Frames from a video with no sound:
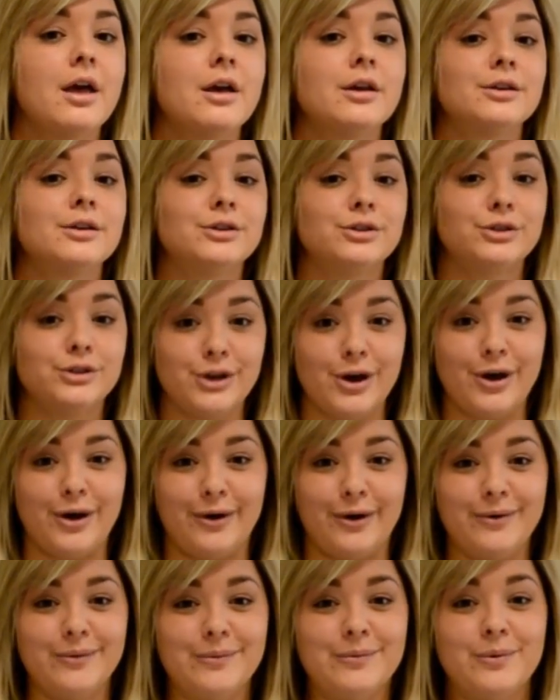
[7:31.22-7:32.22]

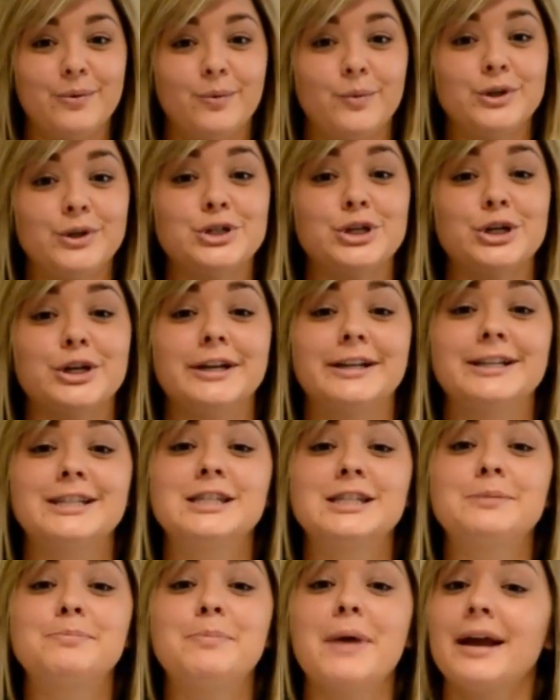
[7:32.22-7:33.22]
So we should
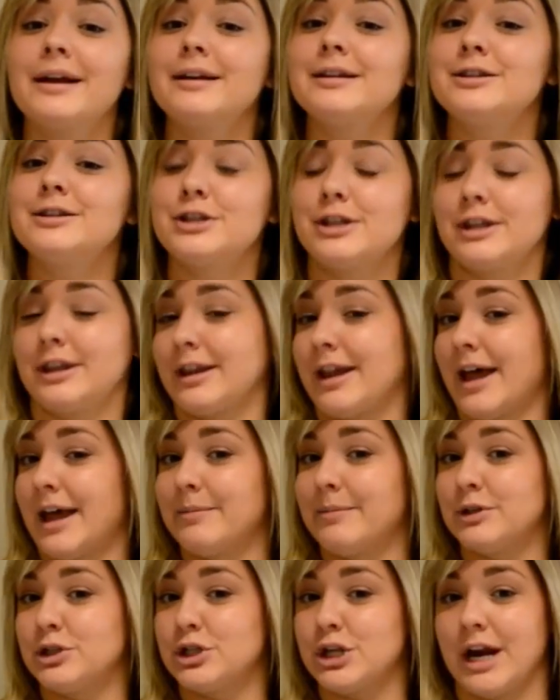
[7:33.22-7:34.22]
expect
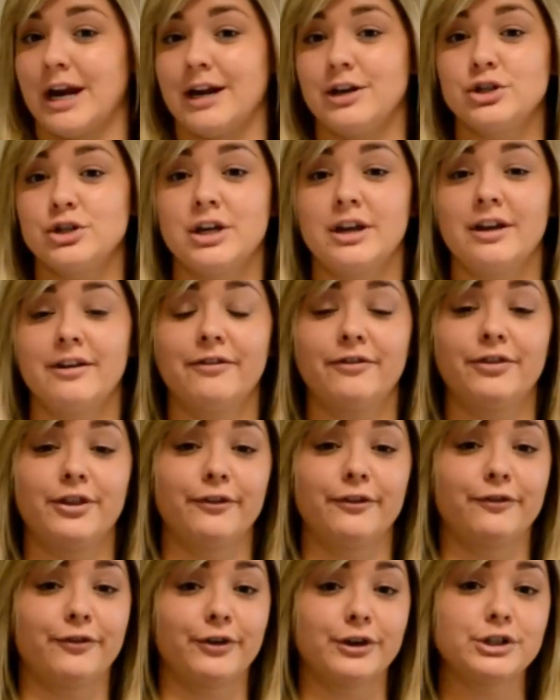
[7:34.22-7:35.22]
climate change. If the
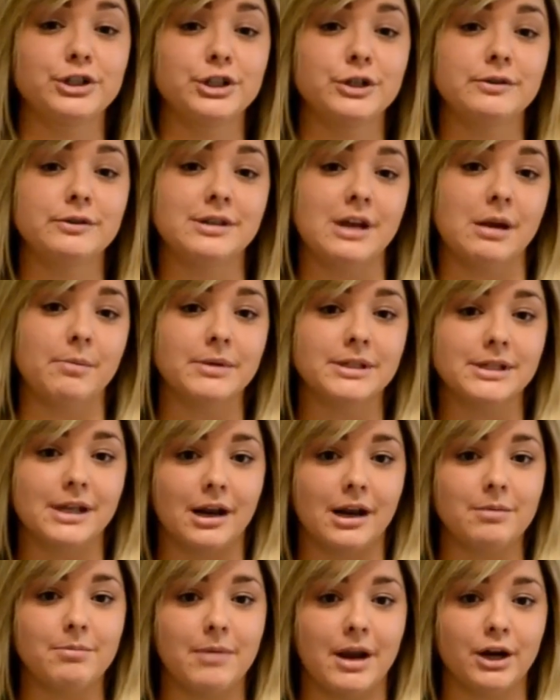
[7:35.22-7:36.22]
first two statements
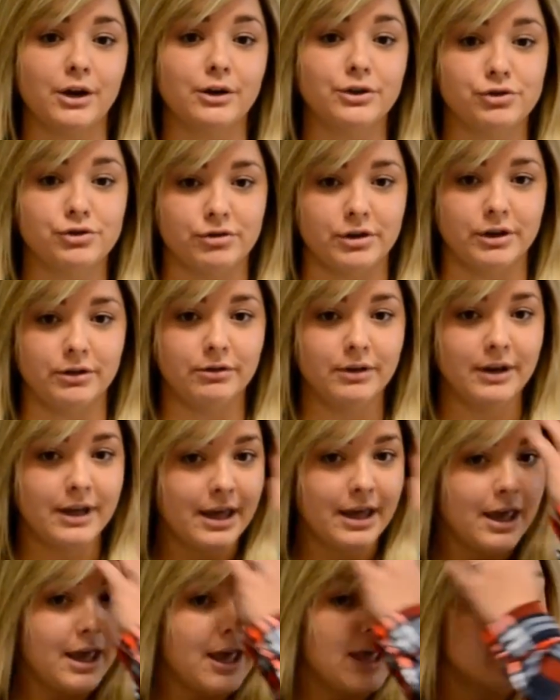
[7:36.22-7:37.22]
that I made are true,
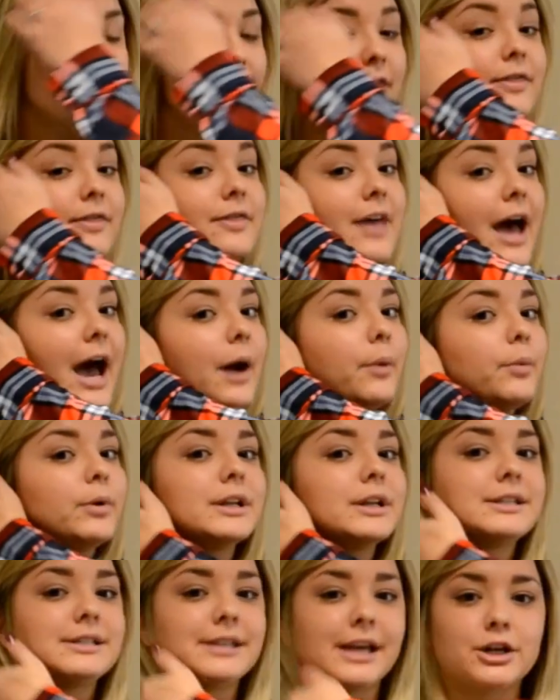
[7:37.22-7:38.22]
then that would
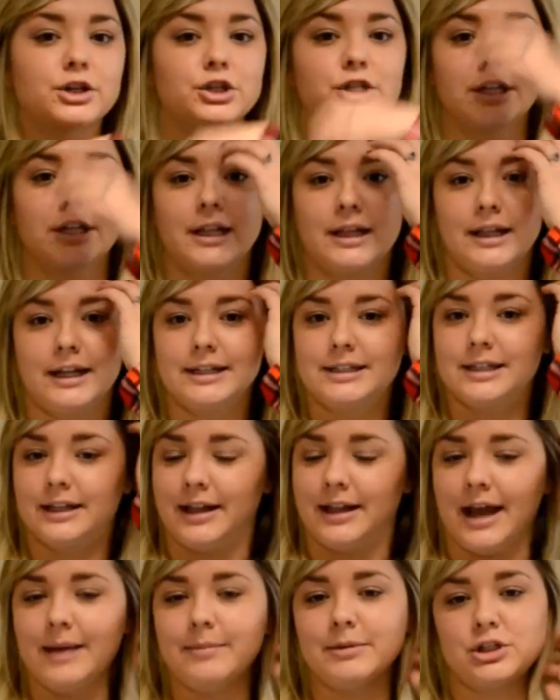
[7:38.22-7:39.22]
essentially lead to
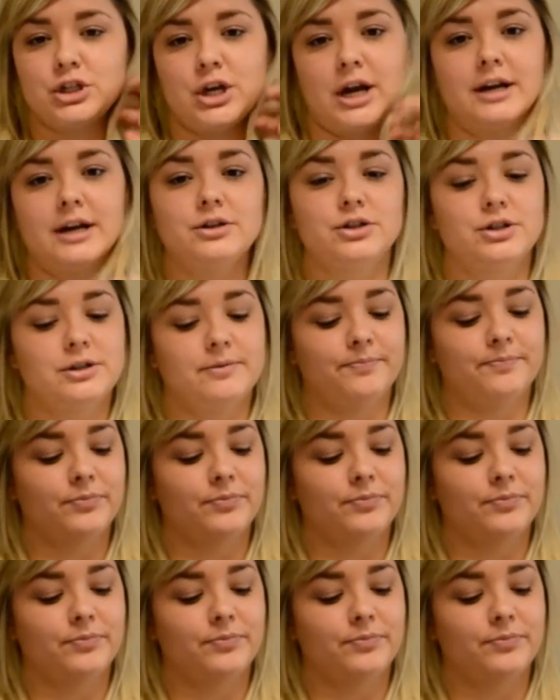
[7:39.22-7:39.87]
climate change.